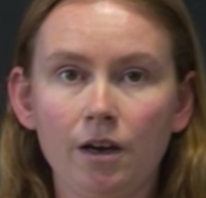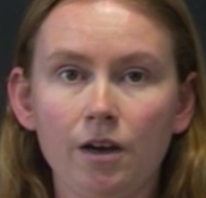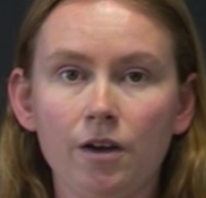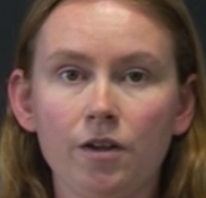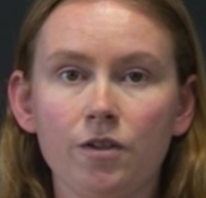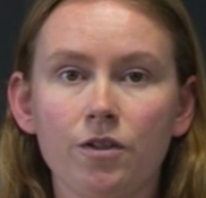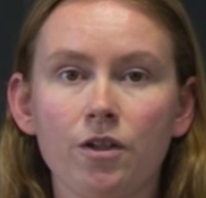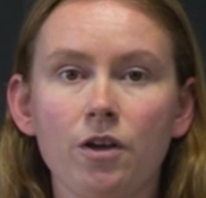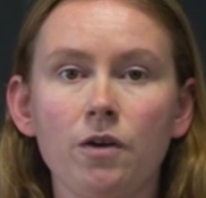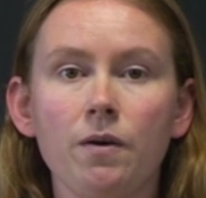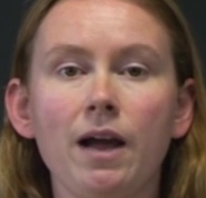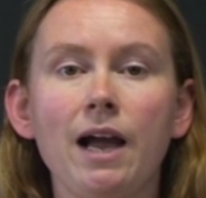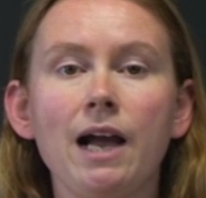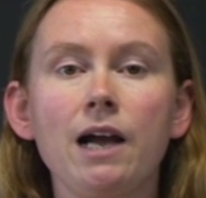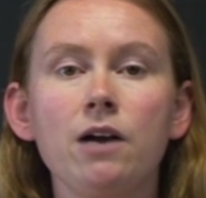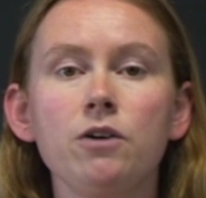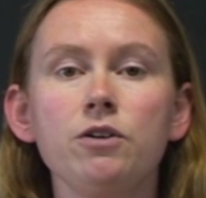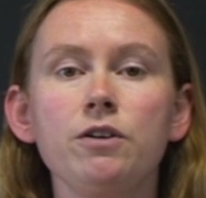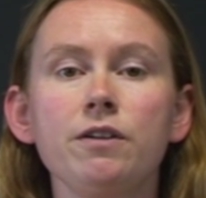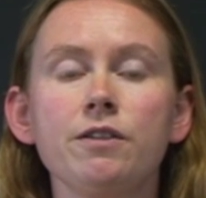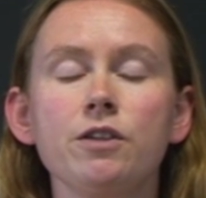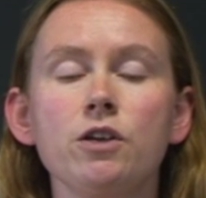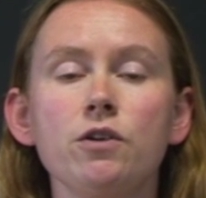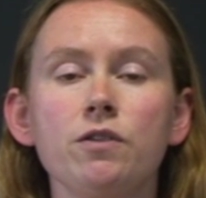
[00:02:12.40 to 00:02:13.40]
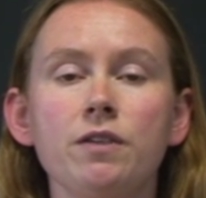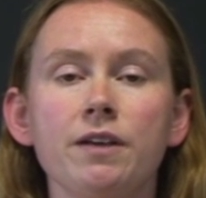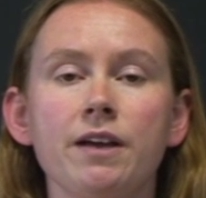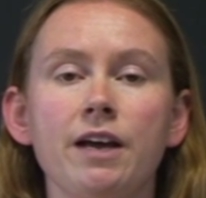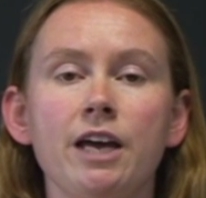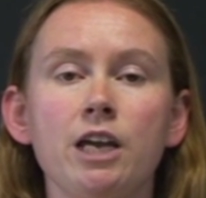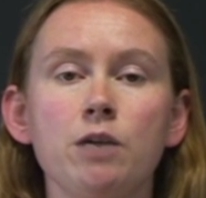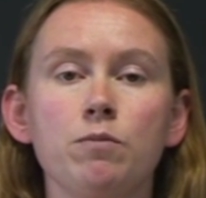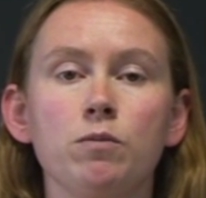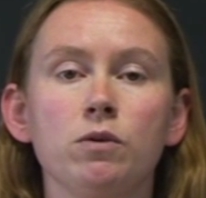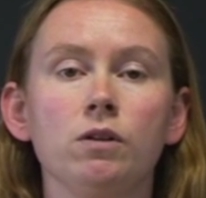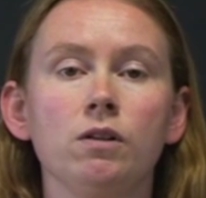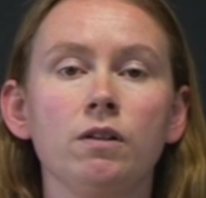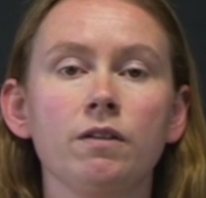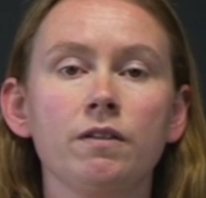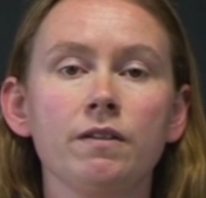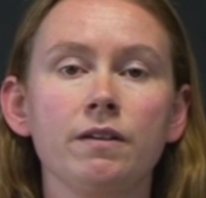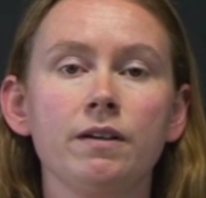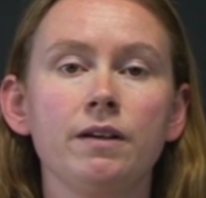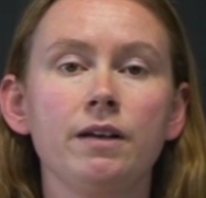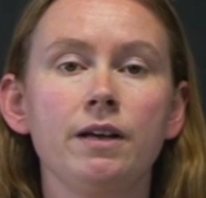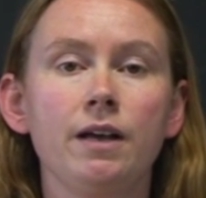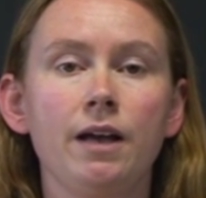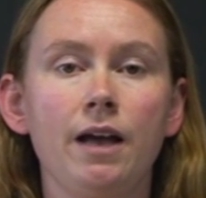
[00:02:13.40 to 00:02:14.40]
So, how does using
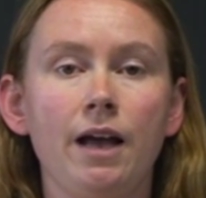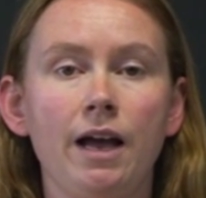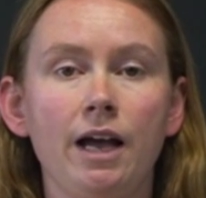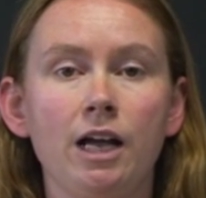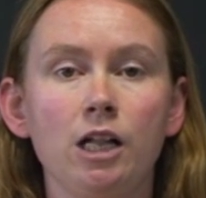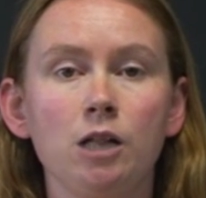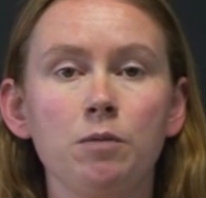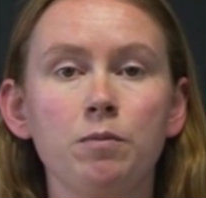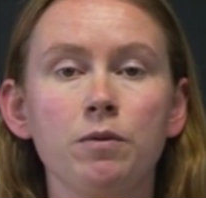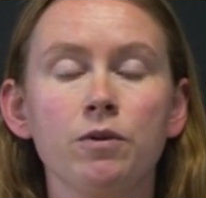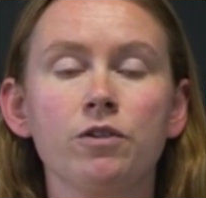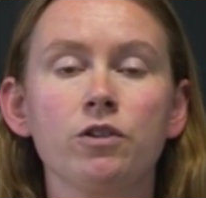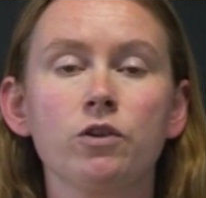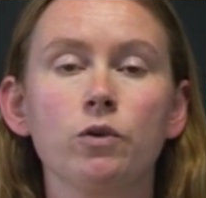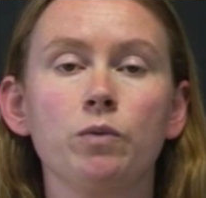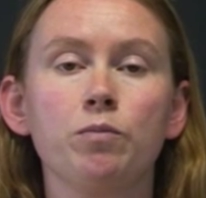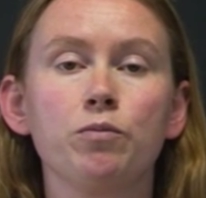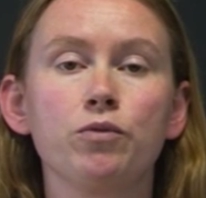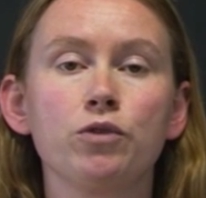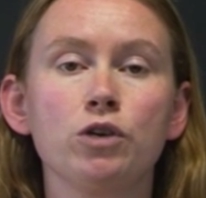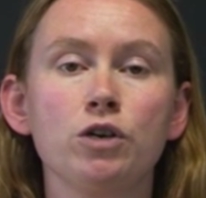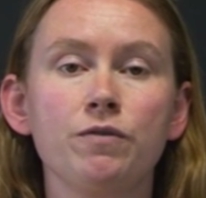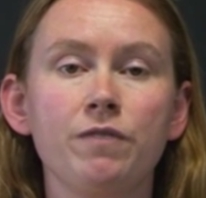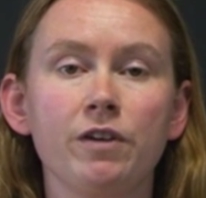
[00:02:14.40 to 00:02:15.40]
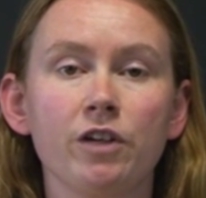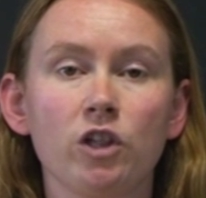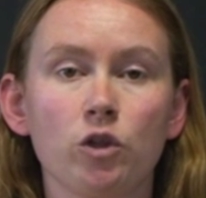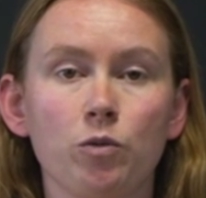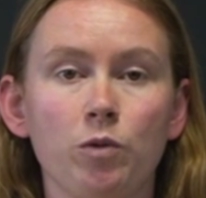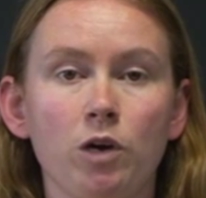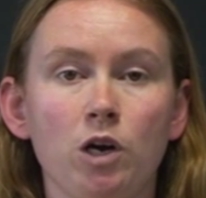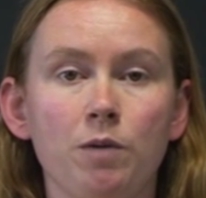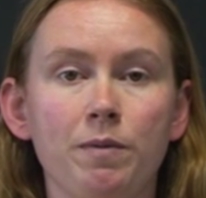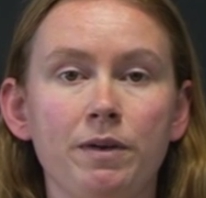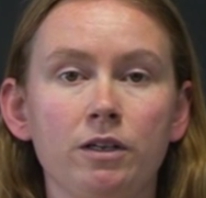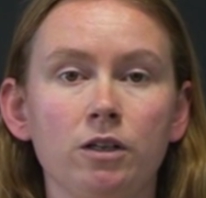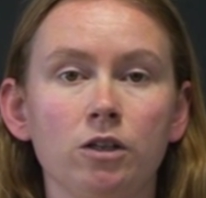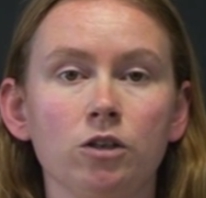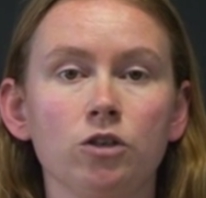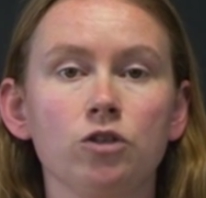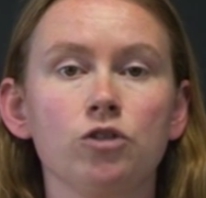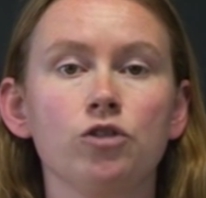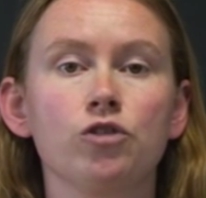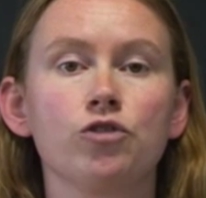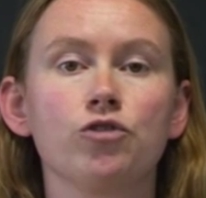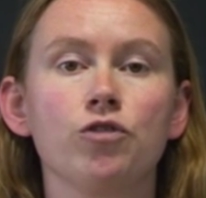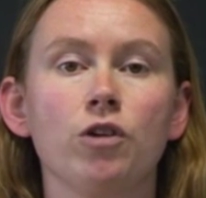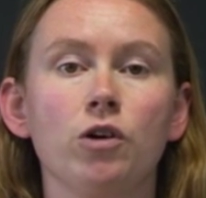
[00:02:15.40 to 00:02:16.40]
animals help us to improve experimental
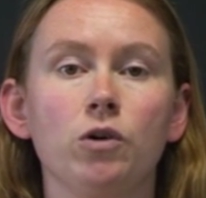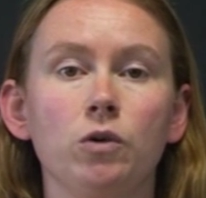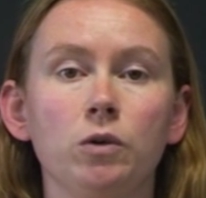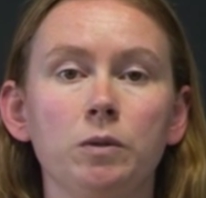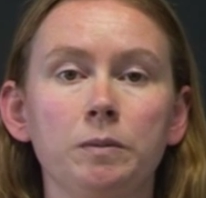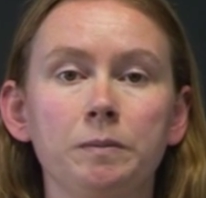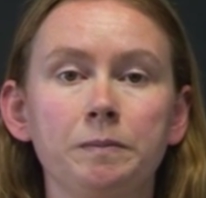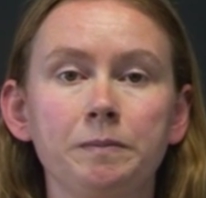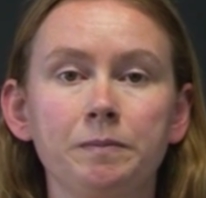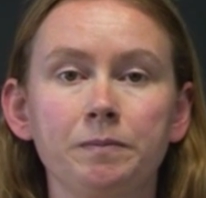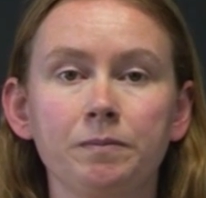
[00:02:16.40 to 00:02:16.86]
control?